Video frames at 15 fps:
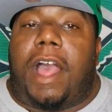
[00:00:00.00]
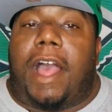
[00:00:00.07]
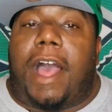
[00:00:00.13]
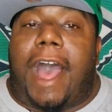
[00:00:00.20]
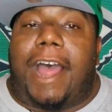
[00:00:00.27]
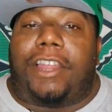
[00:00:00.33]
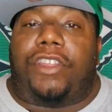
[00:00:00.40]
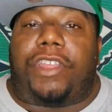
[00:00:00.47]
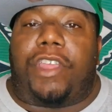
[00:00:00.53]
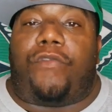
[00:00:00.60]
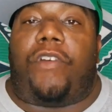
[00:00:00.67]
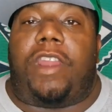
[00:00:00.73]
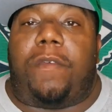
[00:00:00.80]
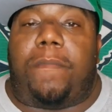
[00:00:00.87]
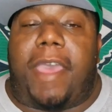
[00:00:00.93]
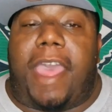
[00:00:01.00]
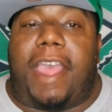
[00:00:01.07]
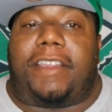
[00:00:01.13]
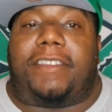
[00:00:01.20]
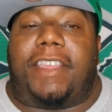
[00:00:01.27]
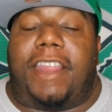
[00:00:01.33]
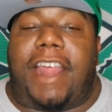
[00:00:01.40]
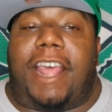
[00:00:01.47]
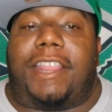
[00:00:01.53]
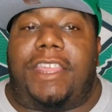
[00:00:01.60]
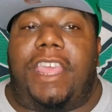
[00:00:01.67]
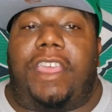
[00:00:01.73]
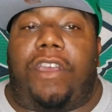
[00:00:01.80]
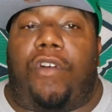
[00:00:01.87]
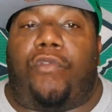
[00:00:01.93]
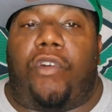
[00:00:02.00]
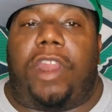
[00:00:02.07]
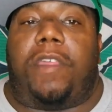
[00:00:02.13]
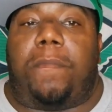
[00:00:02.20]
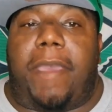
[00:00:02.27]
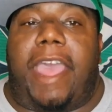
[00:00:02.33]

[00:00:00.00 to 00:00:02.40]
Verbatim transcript: I look at running backs, and I think a running